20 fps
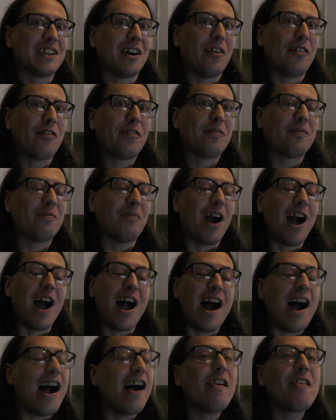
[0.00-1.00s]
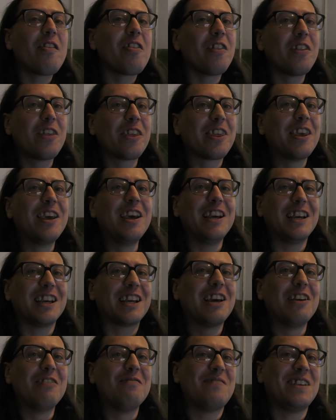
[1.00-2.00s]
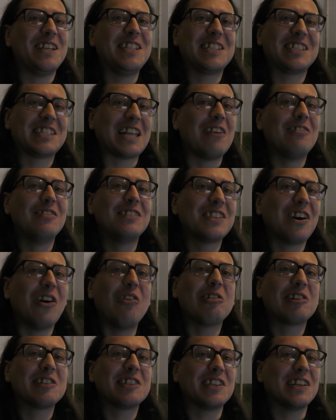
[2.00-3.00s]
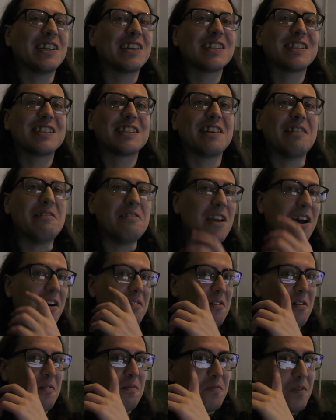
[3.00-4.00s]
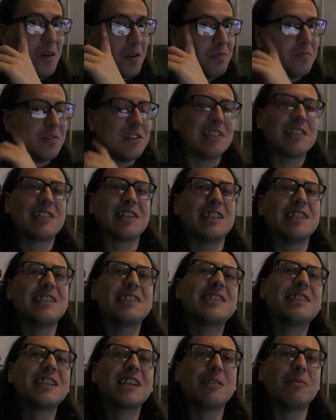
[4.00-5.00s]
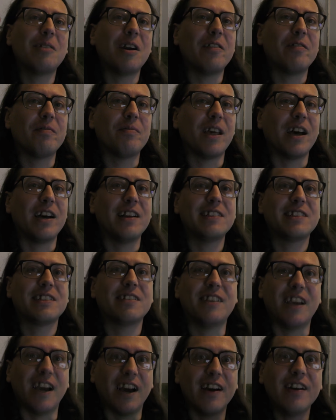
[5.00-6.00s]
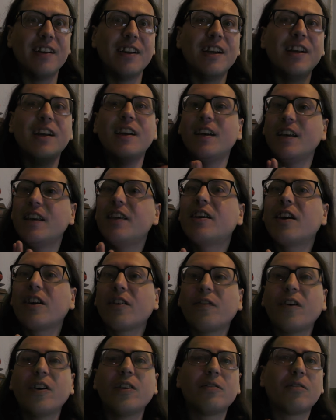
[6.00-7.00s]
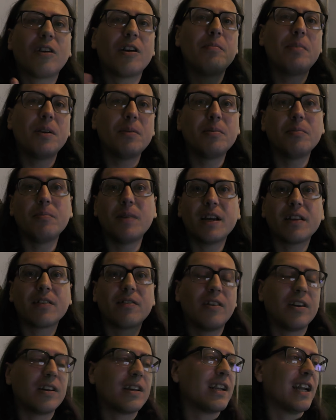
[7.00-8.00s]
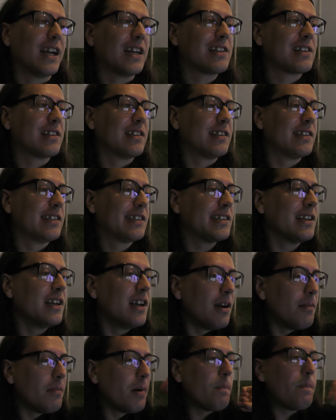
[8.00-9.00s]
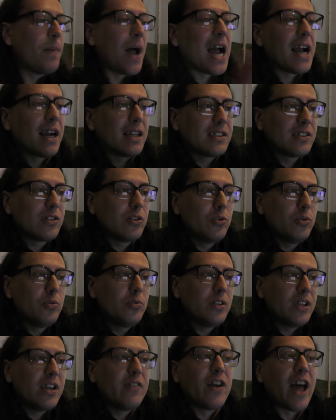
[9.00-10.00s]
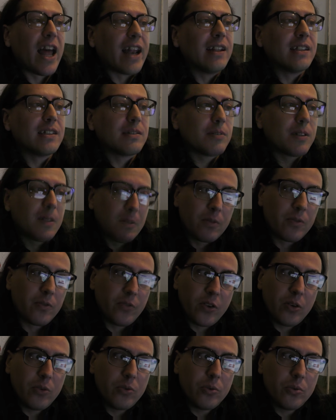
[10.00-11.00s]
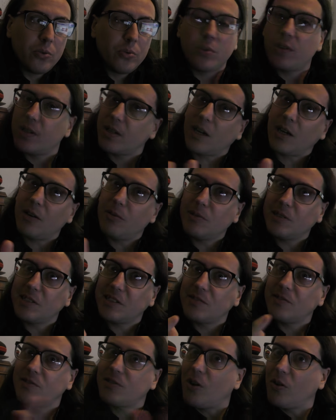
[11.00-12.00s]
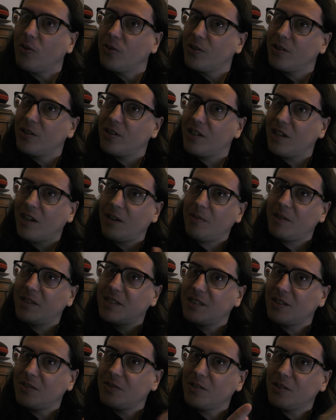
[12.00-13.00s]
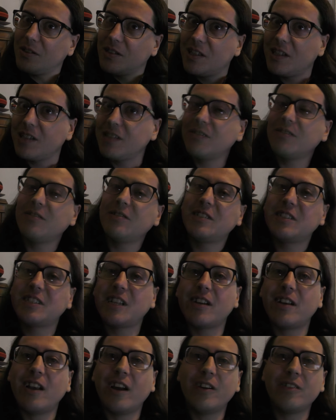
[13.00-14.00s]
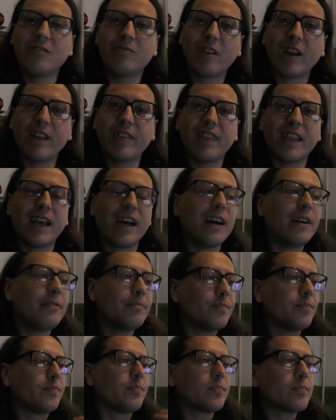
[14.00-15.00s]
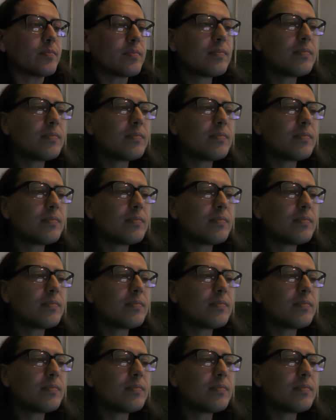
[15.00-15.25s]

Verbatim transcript: stuff where it can be so toxic. It's like, no, I'm, I'm just going to stick away from that. So yeah, you got to find the right people, make the right connections. But back to the event with the review that I was on. I was on a little sideline rant there.